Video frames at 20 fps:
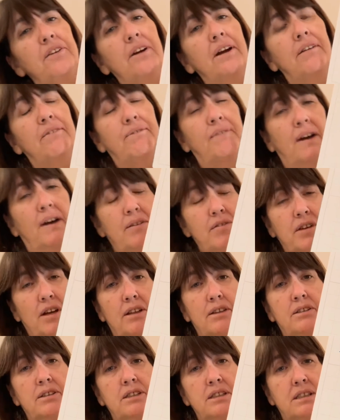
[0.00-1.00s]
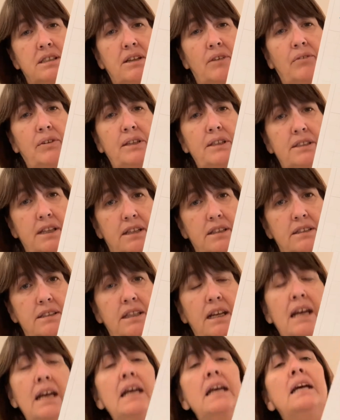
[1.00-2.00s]
have $5.70.
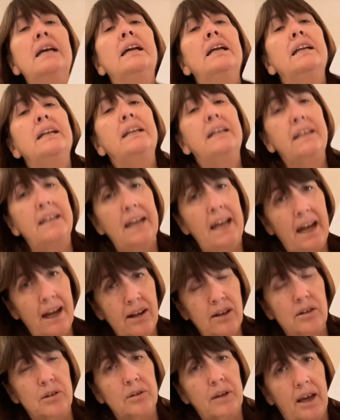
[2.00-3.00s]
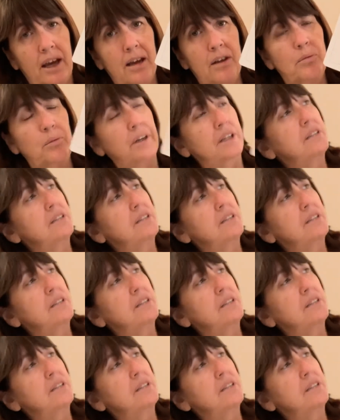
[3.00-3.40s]
Now, can we